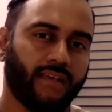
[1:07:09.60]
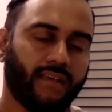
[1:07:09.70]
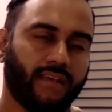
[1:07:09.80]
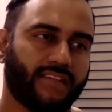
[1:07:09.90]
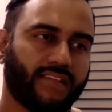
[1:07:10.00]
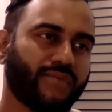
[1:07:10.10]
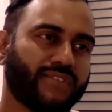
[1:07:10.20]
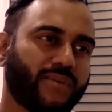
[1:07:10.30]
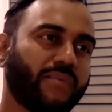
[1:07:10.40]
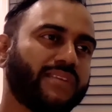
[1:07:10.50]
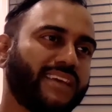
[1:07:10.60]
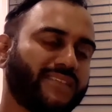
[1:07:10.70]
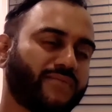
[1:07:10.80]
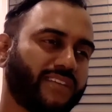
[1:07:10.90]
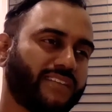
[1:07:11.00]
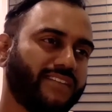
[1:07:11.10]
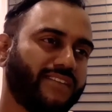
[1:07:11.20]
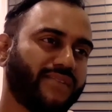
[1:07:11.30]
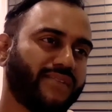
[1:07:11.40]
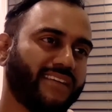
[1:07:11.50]
he said it was probably like what, you
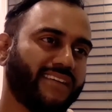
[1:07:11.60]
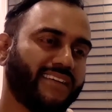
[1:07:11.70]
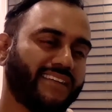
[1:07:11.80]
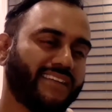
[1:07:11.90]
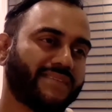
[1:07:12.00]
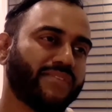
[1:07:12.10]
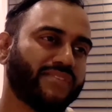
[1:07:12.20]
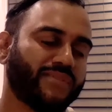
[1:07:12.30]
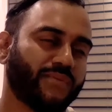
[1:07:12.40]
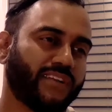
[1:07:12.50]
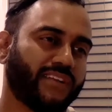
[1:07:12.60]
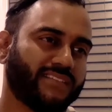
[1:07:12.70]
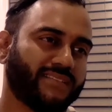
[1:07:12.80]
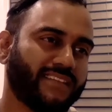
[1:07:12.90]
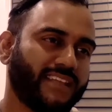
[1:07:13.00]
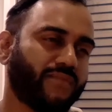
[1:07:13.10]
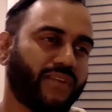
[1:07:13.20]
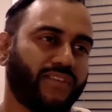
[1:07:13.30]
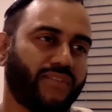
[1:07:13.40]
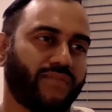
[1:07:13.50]
know, similar to what it's like
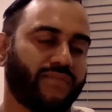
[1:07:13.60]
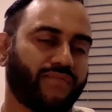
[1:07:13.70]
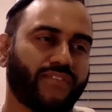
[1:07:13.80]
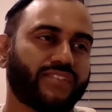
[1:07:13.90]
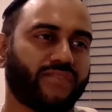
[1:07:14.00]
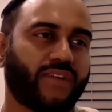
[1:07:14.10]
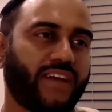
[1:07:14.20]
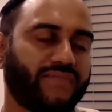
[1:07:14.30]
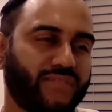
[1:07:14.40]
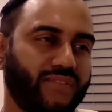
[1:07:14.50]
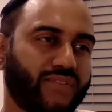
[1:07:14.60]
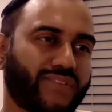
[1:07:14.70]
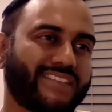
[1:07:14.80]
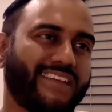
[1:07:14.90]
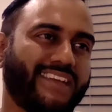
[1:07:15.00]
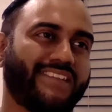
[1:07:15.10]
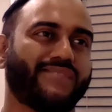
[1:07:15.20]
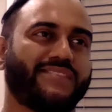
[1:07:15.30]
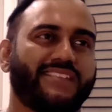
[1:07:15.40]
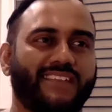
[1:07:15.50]
when you first arrive to New York City and you
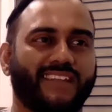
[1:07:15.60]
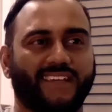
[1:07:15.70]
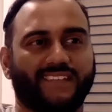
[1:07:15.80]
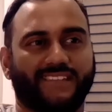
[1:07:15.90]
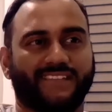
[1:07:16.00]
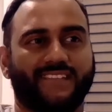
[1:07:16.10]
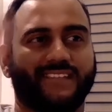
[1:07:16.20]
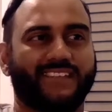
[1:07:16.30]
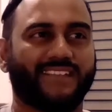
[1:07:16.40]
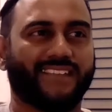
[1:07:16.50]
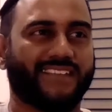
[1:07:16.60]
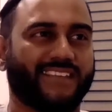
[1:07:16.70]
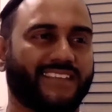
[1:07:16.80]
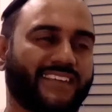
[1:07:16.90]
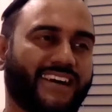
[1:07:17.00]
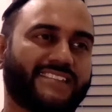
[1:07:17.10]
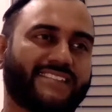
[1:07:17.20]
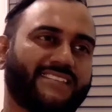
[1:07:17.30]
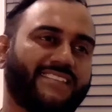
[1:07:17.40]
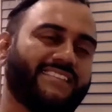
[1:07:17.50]
see the lights,
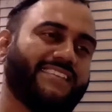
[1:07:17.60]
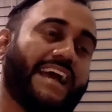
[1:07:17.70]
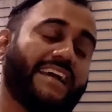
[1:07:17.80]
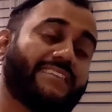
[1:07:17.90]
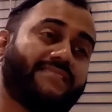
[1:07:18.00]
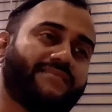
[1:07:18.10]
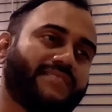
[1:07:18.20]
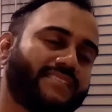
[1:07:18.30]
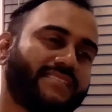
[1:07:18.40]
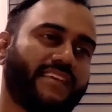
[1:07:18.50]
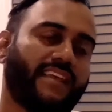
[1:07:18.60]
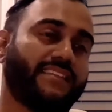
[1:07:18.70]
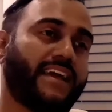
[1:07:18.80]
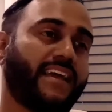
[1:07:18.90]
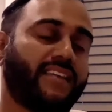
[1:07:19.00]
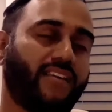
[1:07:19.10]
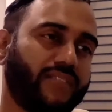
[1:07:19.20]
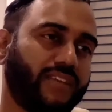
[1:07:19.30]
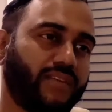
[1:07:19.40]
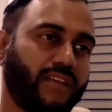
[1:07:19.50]
hustle, and the activeness at night. All,
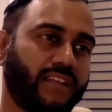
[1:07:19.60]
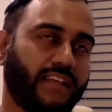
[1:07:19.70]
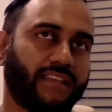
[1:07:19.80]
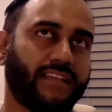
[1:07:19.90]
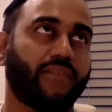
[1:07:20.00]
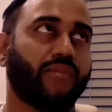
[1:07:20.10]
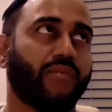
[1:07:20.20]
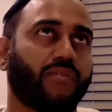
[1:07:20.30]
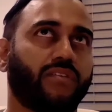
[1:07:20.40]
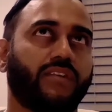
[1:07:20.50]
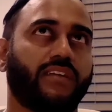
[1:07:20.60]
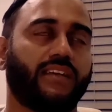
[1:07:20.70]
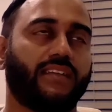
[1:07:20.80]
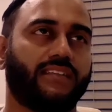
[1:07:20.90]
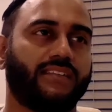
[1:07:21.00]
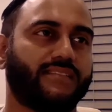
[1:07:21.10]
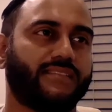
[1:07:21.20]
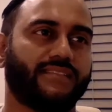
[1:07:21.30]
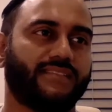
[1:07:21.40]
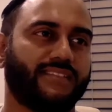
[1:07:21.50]
you know, at night we were the
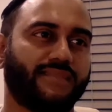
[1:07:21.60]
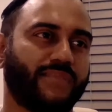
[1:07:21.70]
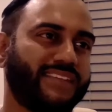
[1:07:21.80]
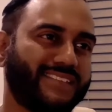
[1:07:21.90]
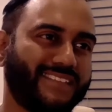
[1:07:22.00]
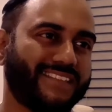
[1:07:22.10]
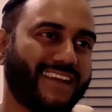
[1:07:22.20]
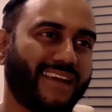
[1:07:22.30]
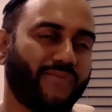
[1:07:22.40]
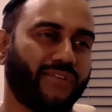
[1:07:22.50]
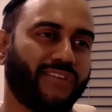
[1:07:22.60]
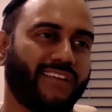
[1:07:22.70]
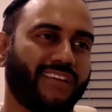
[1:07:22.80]
species that were